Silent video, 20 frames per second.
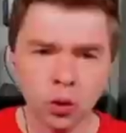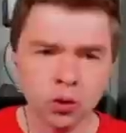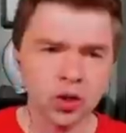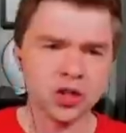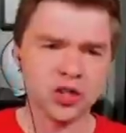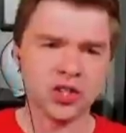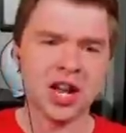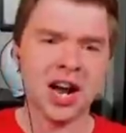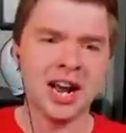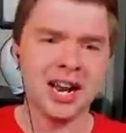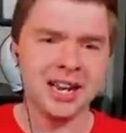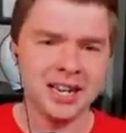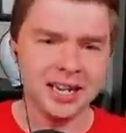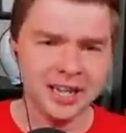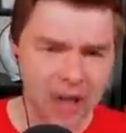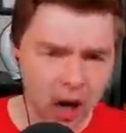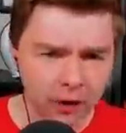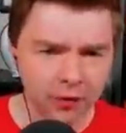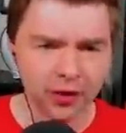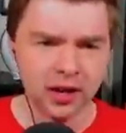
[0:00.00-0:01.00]
Torchic's got
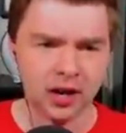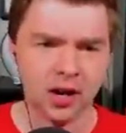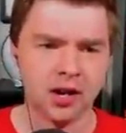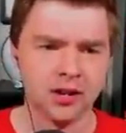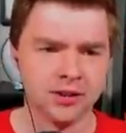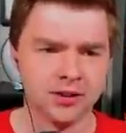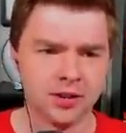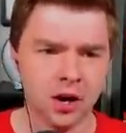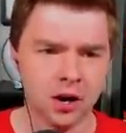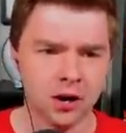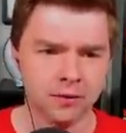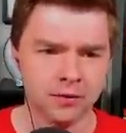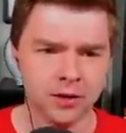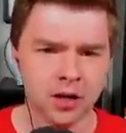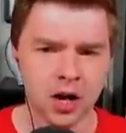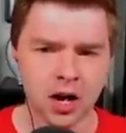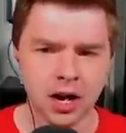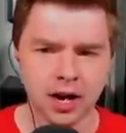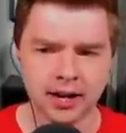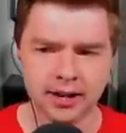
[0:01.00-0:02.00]
nothing on
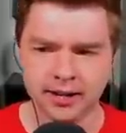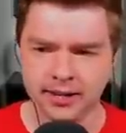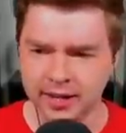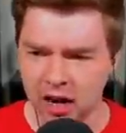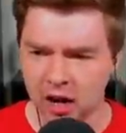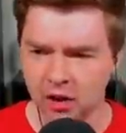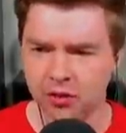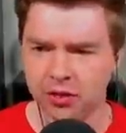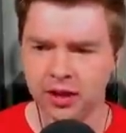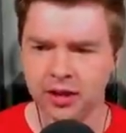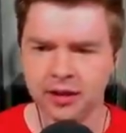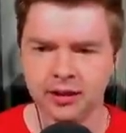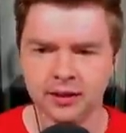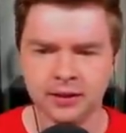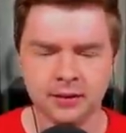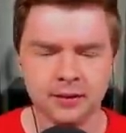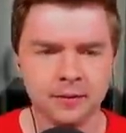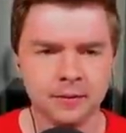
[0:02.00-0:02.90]
Scarfed God. Nothing.